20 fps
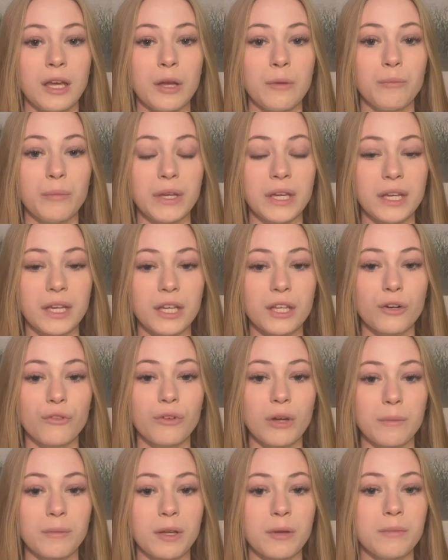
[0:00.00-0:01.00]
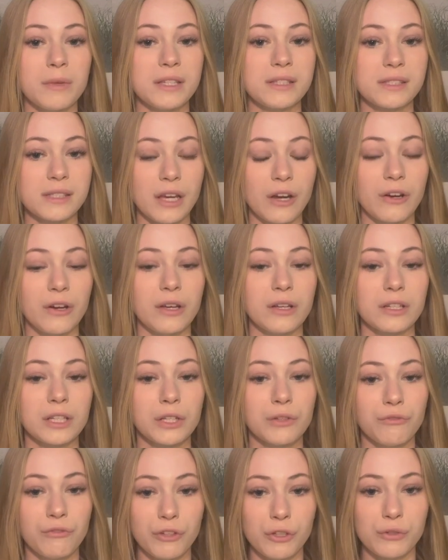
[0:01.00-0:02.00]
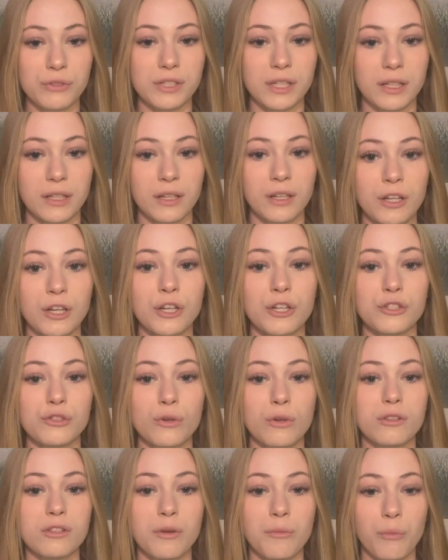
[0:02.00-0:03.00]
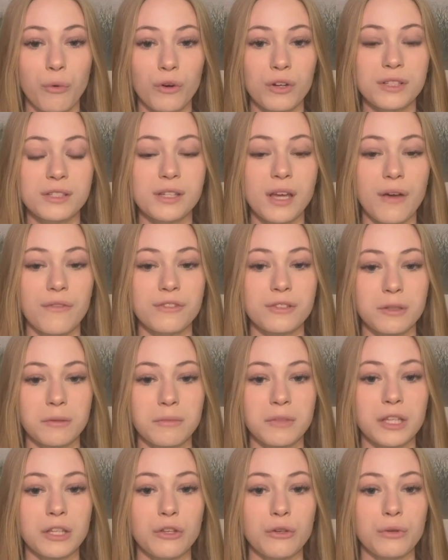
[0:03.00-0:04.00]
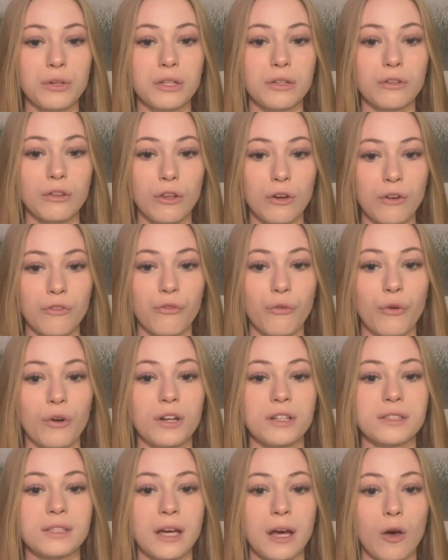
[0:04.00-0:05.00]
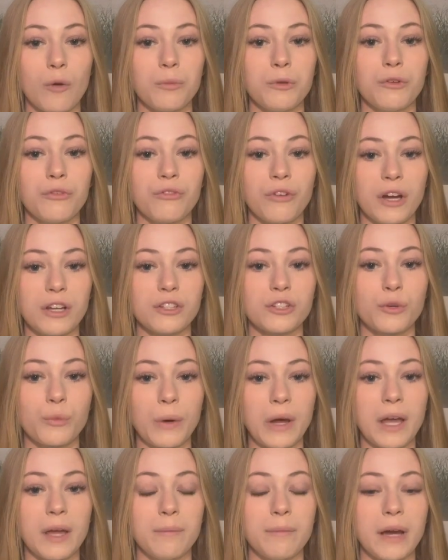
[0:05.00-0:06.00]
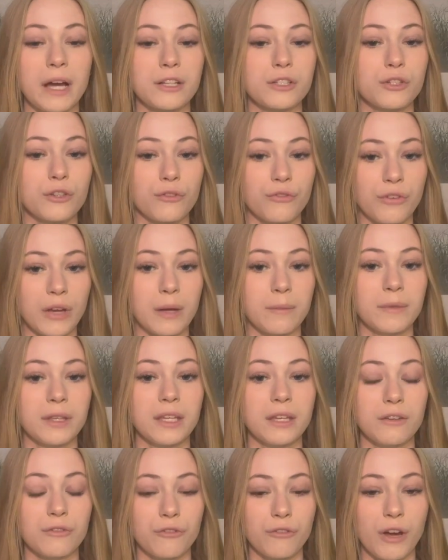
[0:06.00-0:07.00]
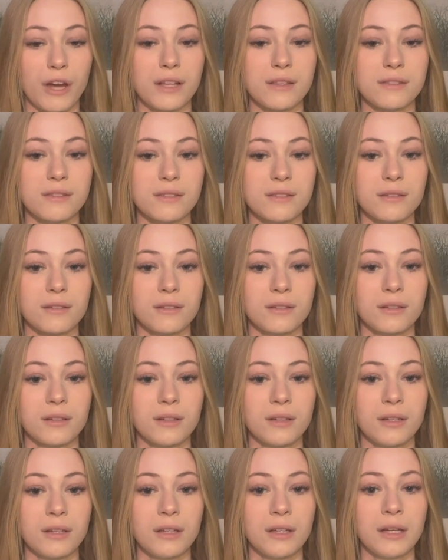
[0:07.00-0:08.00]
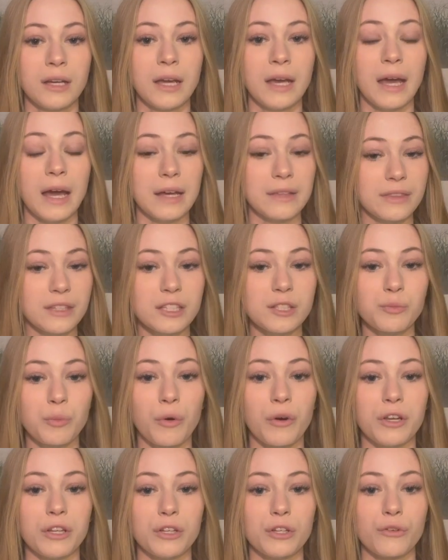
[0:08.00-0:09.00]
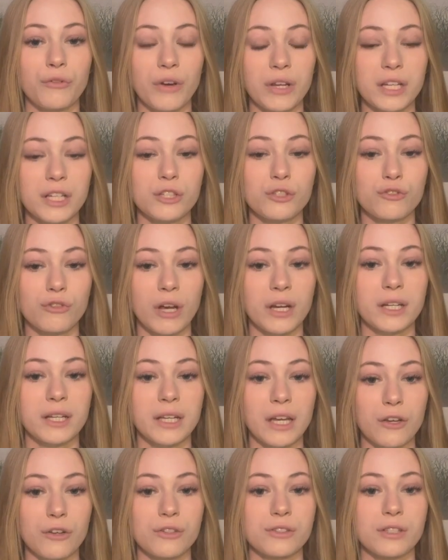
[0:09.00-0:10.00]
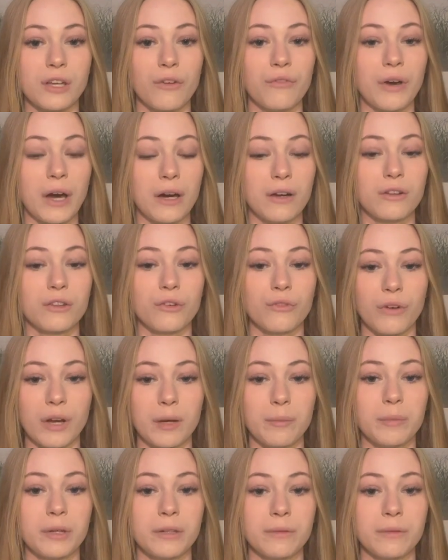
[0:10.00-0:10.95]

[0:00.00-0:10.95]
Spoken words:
Being in a rip can be scary and confusing, so it's important to have something you can look for to help you find your way back to your family and friends. At this point, you're ready to try to get yourself out of the rip.